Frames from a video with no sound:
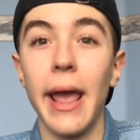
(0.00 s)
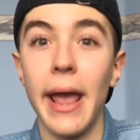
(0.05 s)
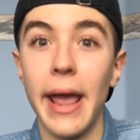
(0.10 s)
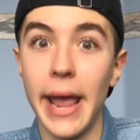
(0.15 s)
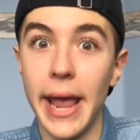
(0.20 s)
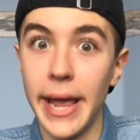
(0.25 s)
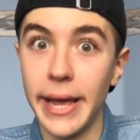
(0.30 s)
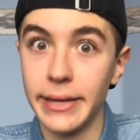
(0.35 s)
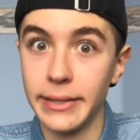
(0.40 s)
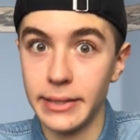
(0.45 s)

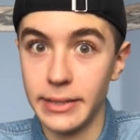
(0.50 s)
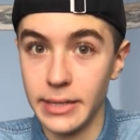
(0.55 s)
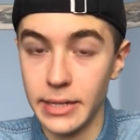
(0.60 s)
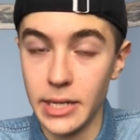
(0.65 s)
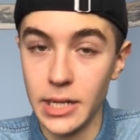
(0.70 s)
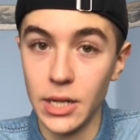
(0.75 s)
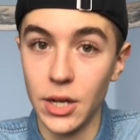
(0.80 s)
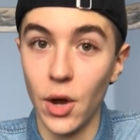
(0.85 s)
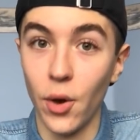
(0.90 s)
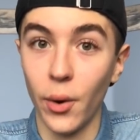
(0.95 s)

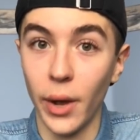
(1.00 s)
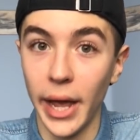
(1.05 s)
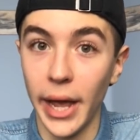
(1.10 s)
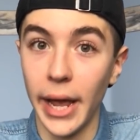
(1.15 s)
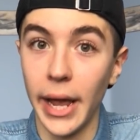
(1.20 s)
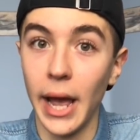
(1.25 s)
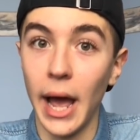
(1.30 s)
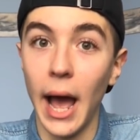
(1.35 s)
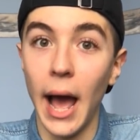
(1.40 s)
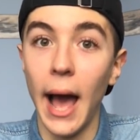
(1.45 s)
Andy,
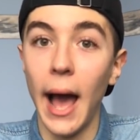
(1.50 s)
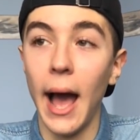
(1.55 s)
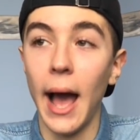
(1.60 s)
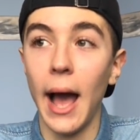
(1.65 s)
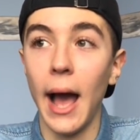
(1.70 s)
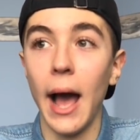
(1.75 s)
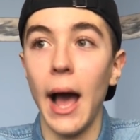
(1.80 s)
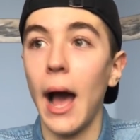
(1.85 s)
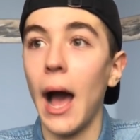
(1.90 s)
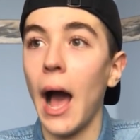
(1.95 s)
okay?
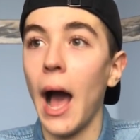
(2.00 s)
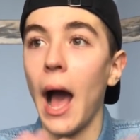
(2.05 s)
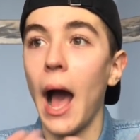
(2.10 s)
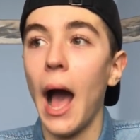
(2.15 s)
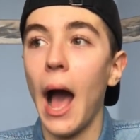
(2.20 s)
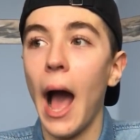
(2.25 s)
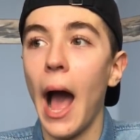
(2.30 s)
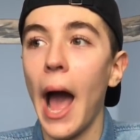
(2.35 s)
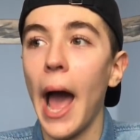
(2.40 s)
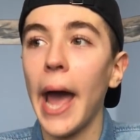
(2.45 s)

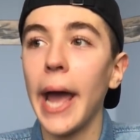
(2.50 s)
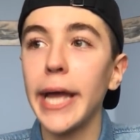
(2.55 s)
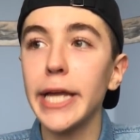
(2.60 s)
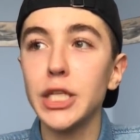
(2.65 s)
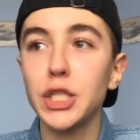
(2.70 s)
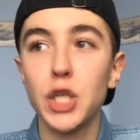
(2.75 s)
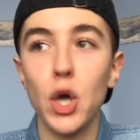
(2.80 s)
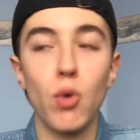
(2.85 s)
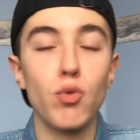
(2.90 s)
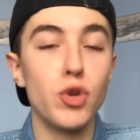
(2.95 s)
I
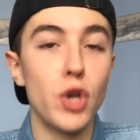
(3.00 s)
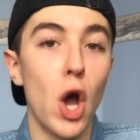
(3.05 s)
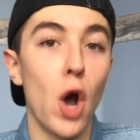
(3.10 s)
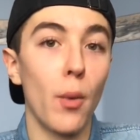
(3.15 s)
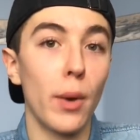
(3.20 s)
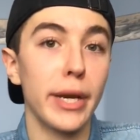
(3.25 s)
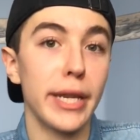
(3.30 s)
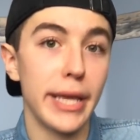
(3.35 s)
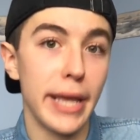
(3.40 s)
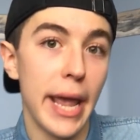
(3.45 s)
don't
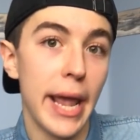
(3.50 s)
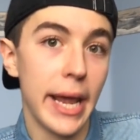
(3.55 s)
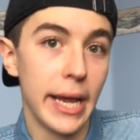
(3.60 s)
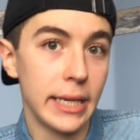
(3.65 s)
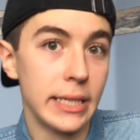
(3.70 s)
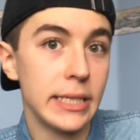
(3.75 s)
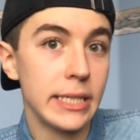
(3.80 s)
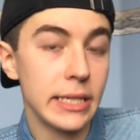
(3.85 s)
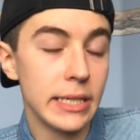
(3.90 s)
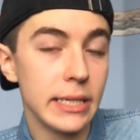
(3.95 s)
know any
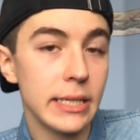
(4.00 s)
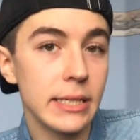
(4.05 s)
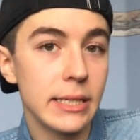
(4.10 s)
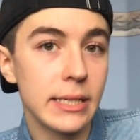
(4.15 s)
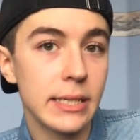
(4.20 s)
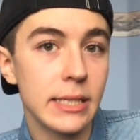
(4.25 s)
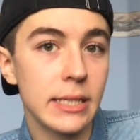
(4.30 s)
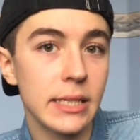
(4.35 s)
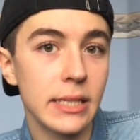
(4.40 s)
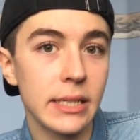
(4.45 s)

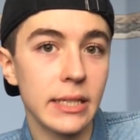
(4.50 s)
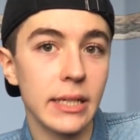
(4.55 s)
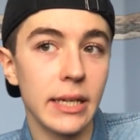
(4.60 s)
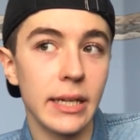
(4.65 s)
Andys